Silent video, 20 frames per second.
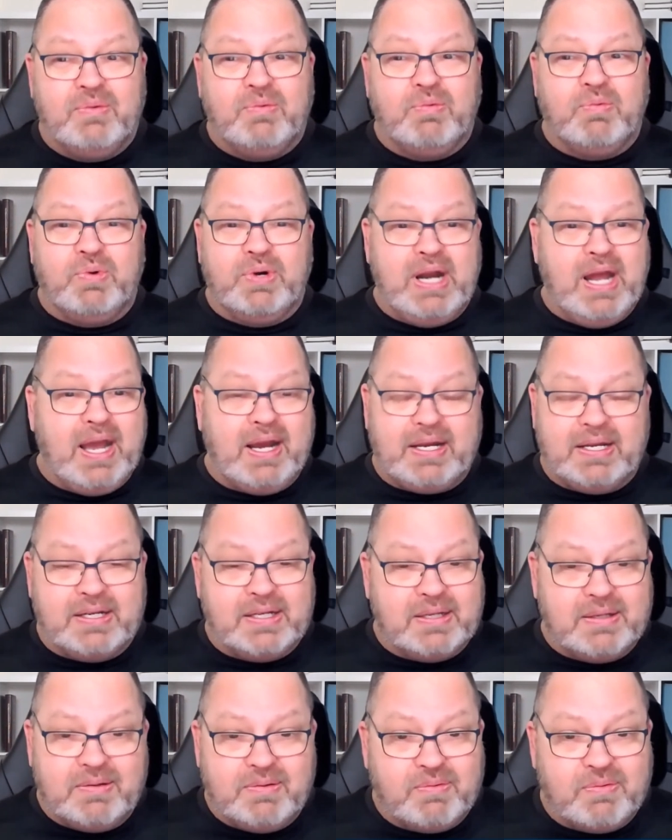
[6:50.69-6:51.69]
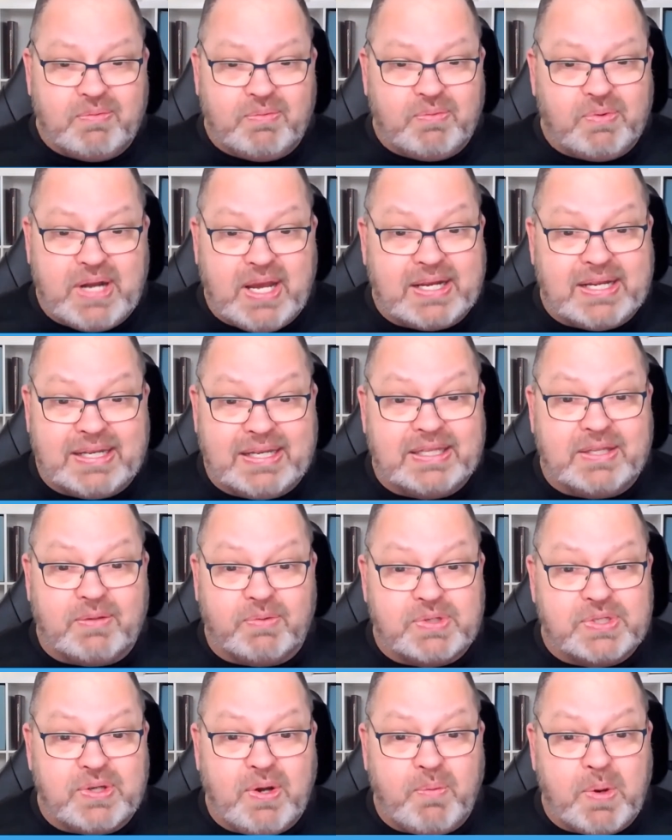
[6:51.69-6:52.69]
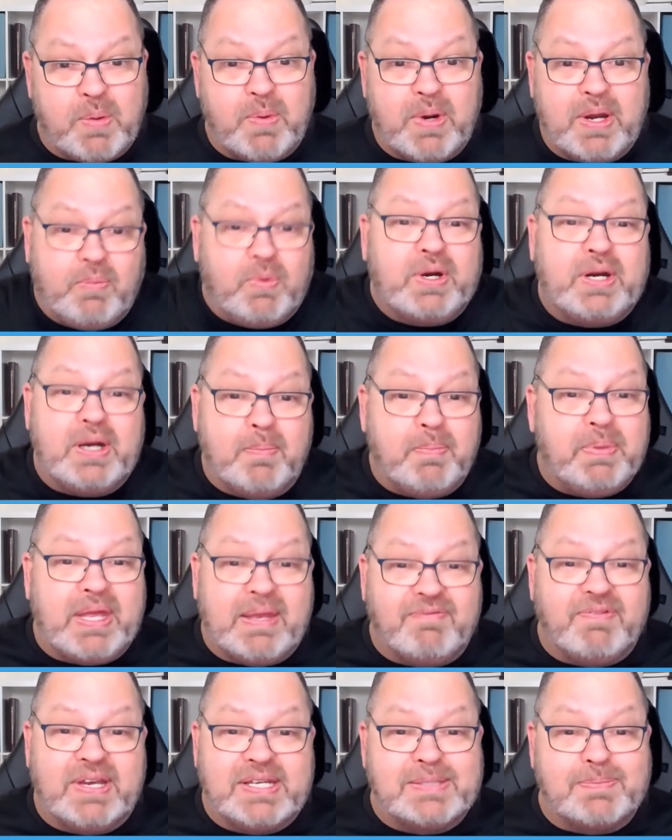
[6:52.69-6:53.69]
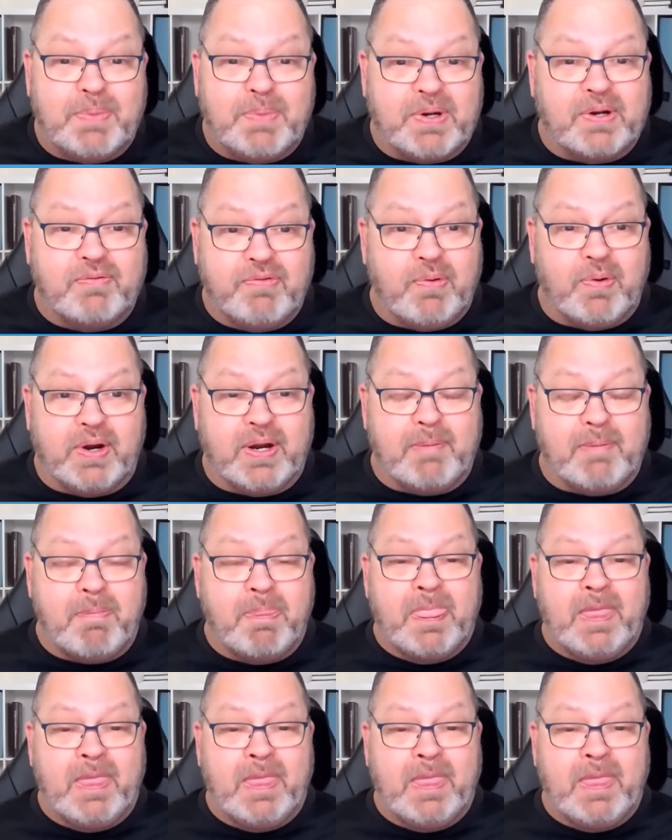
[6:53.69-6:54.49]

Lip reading: we're not gonna get the result we want. We're gonna blame Facebook for it.